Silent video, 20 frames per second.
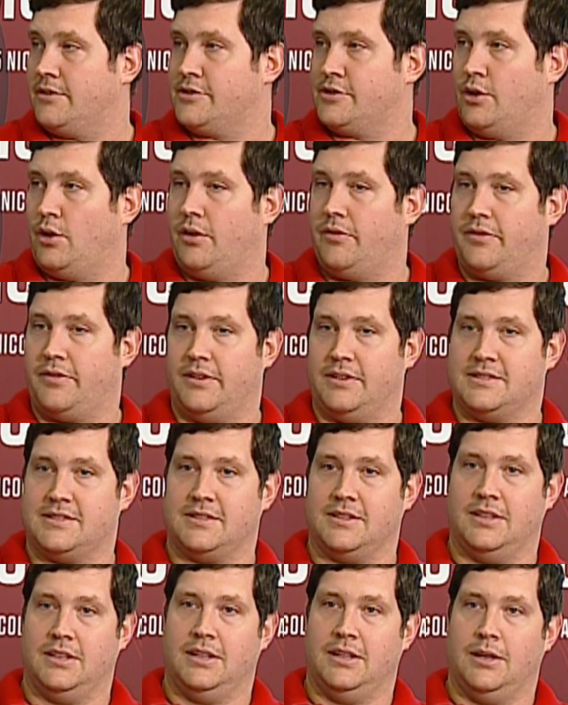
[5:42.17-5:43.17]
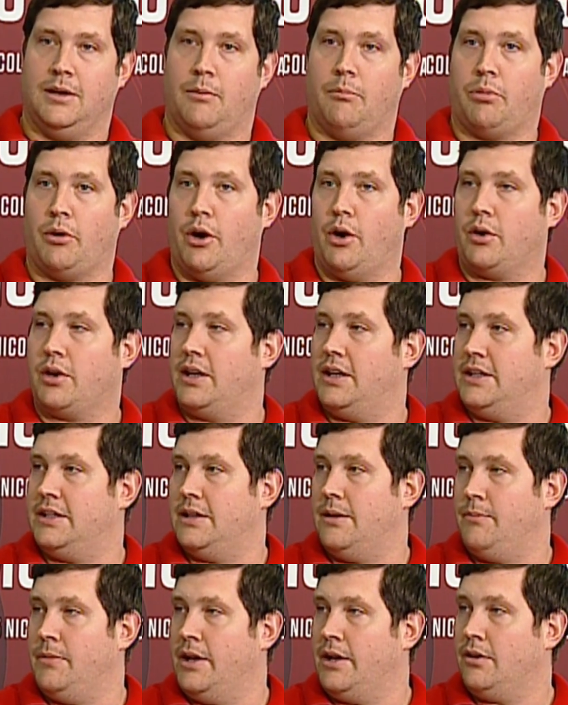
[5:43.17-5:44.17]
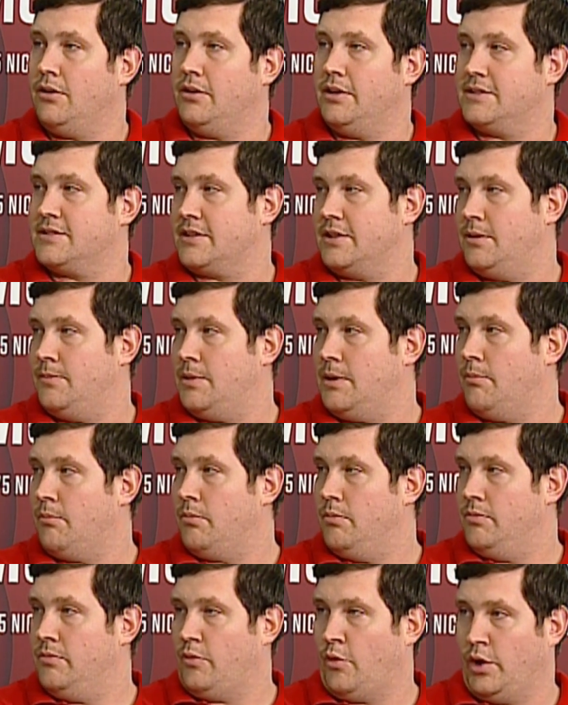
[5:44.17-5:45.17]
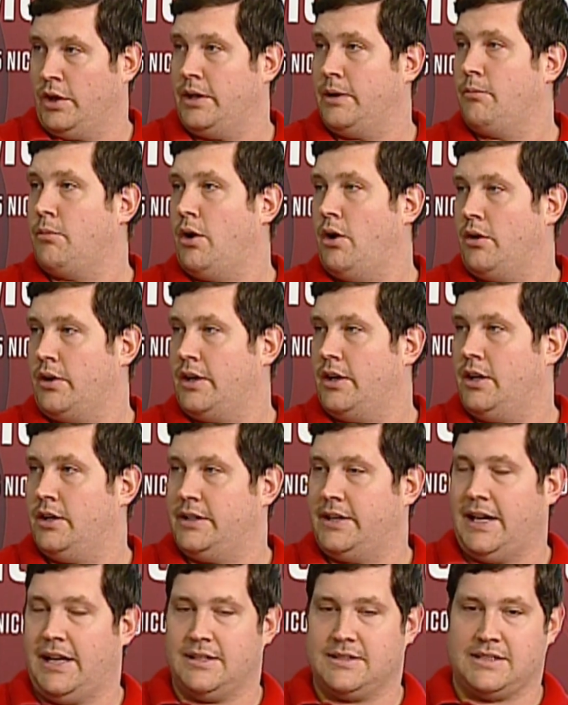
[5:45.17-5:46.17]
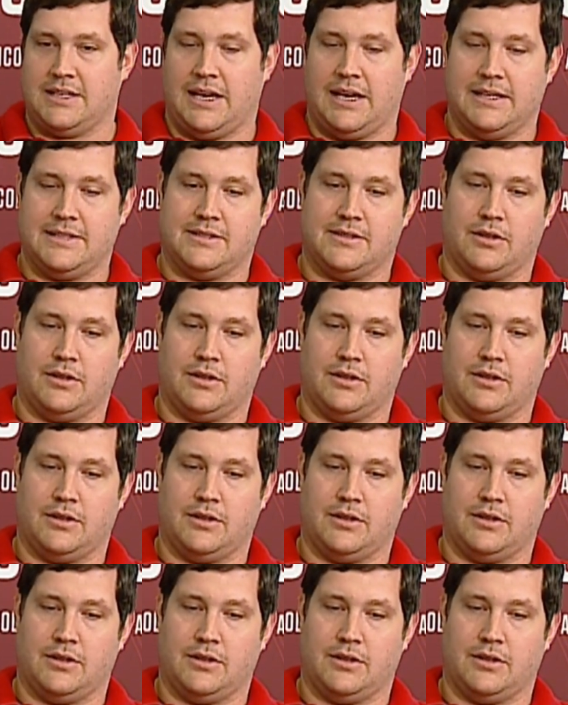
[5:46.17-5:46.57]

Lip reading: So if it's broken in the middle, it's going to be really broken on the outside.